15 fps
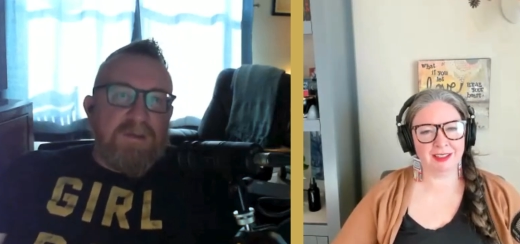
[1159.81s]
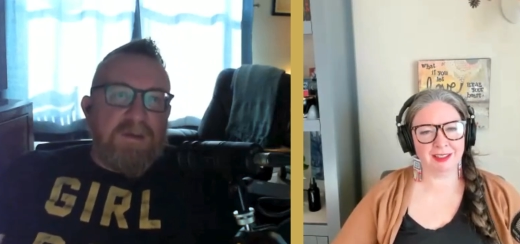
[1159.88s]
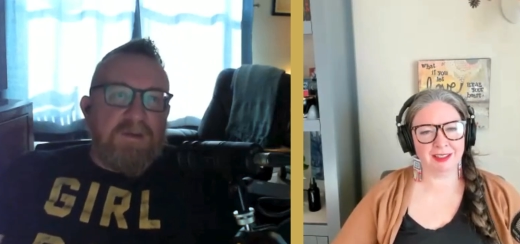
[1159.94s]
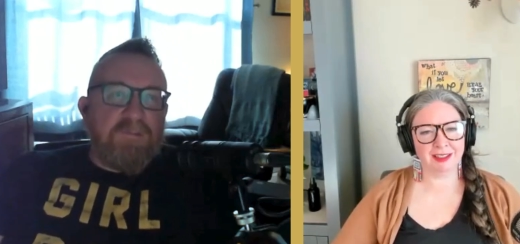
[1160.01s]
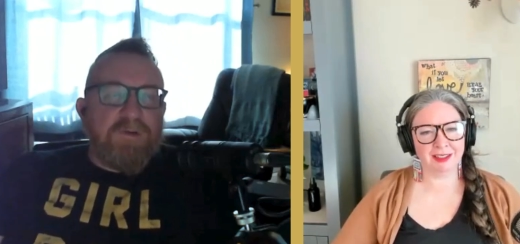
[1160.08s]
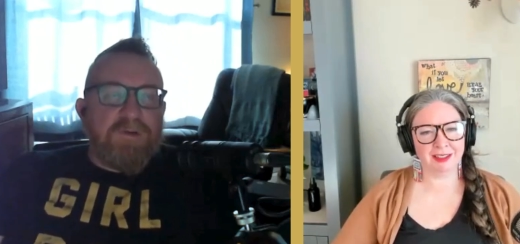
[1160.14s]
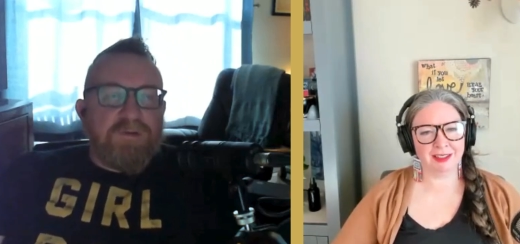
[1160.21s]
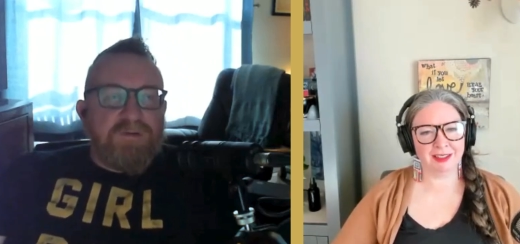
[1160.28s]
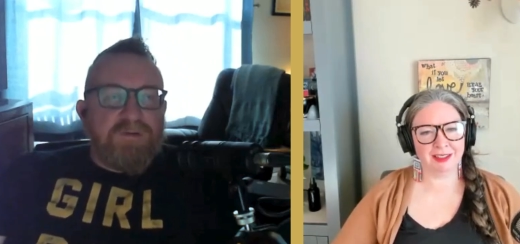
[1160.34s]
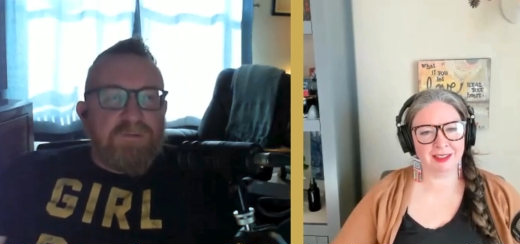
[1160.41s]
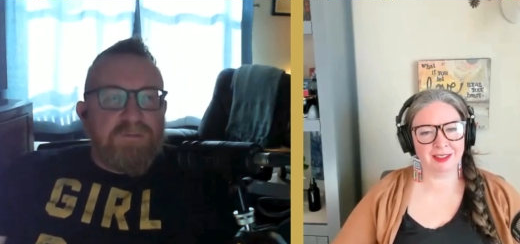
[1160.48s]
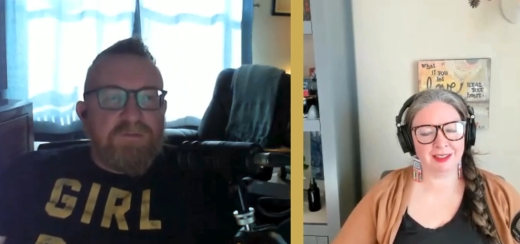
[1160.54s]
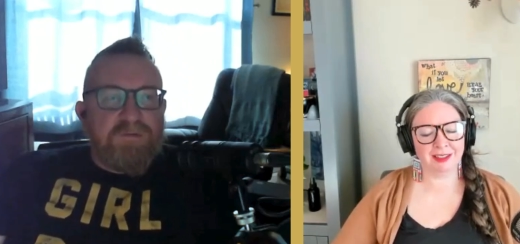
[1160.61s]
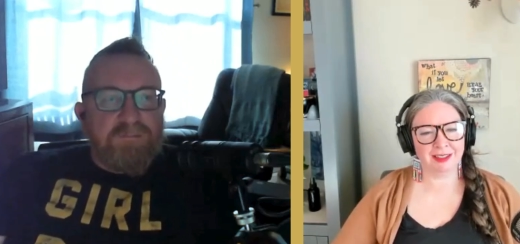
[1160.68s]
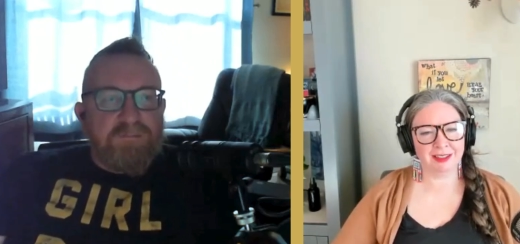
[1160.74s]
Speaker 1: I wanted
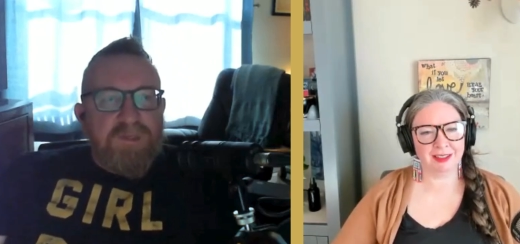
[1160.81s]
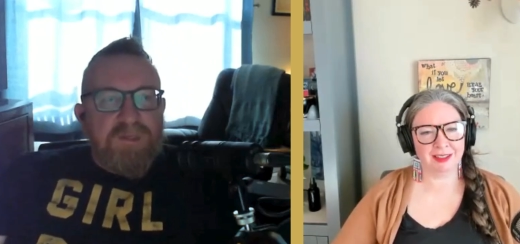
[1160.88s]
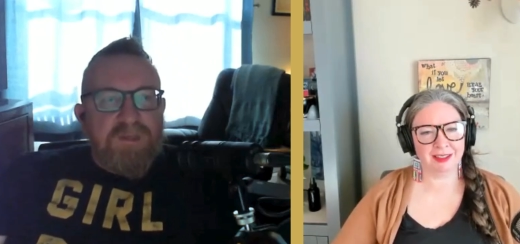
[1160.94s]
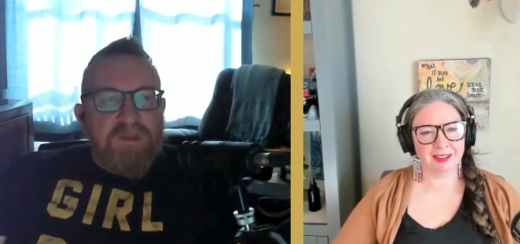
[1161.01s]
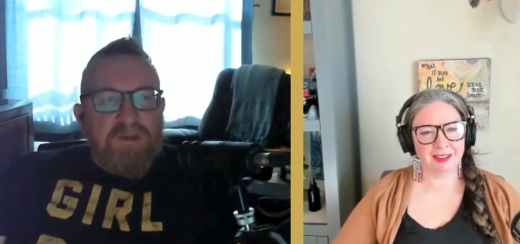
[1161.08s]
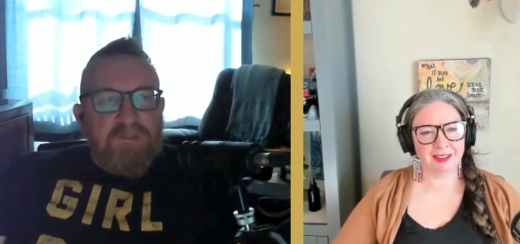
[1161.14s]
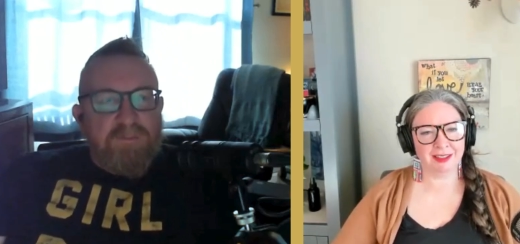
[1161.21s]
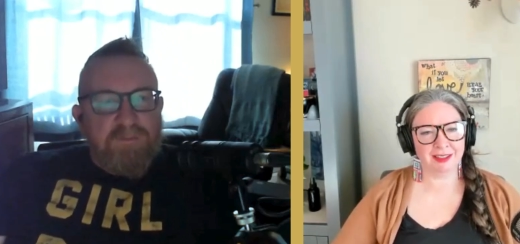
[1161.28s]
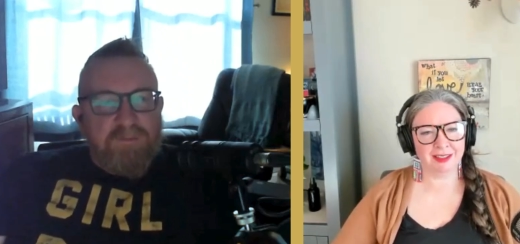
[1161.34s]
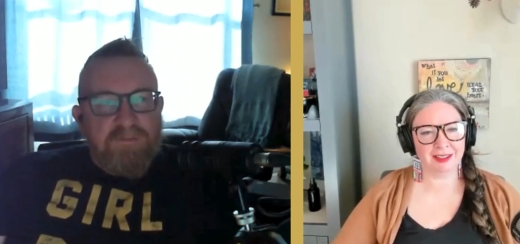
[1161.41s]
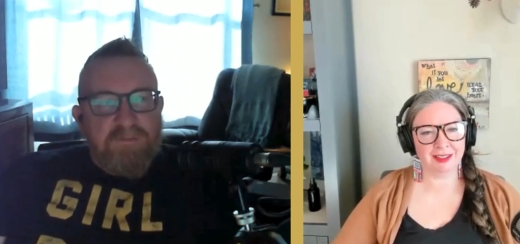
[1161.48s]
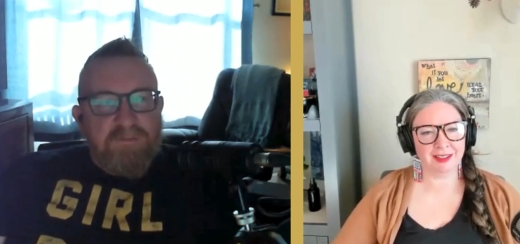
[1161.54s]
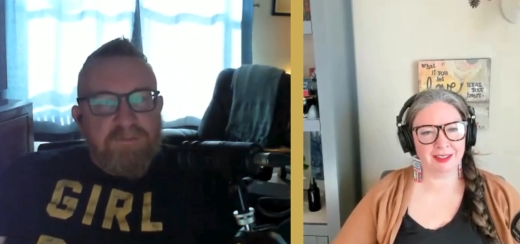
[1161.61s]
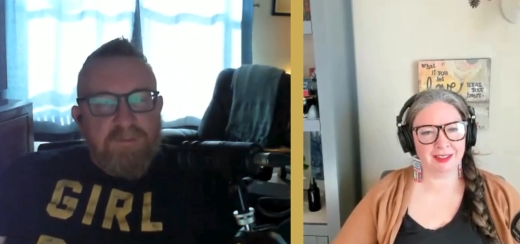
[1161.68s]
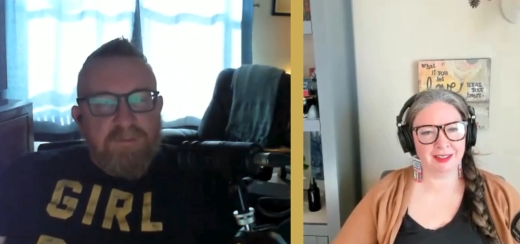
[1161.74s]
you to be able
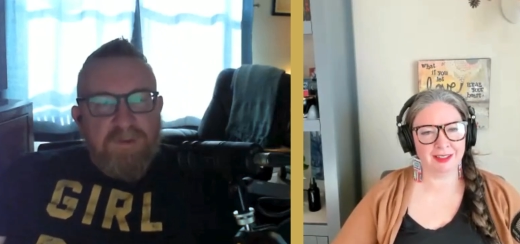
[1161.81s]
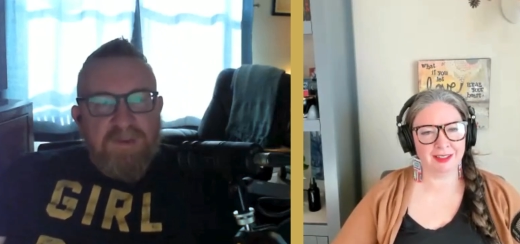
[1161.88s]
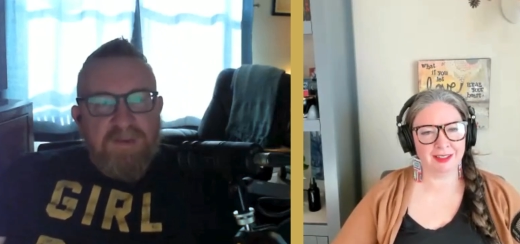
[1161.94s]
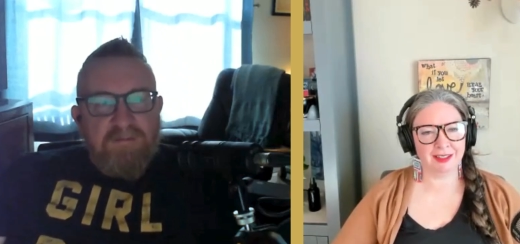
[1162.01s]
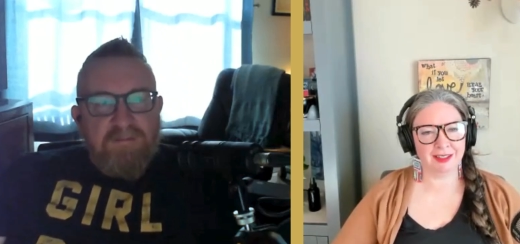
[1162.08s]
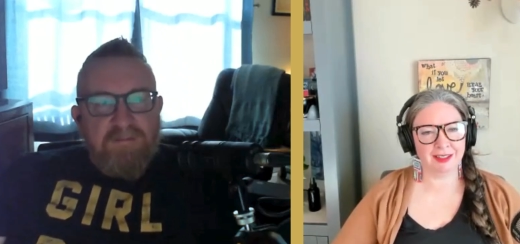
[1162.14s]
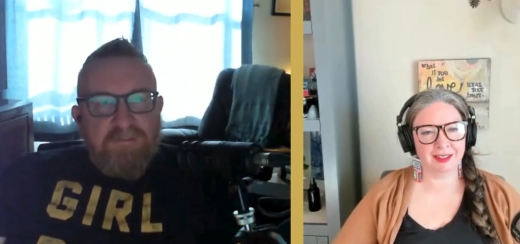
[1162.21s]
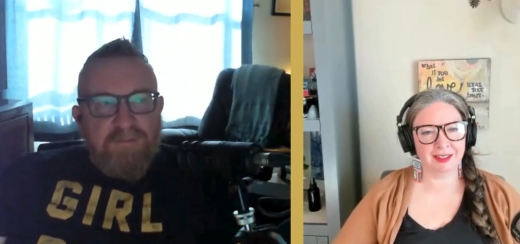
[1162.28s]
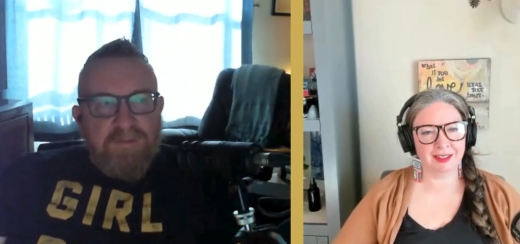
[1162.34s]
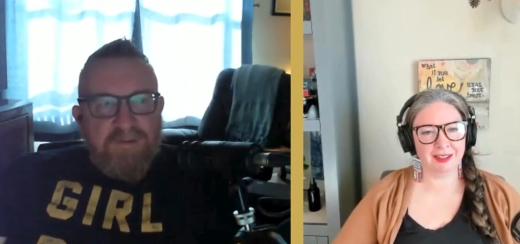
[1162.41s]
to have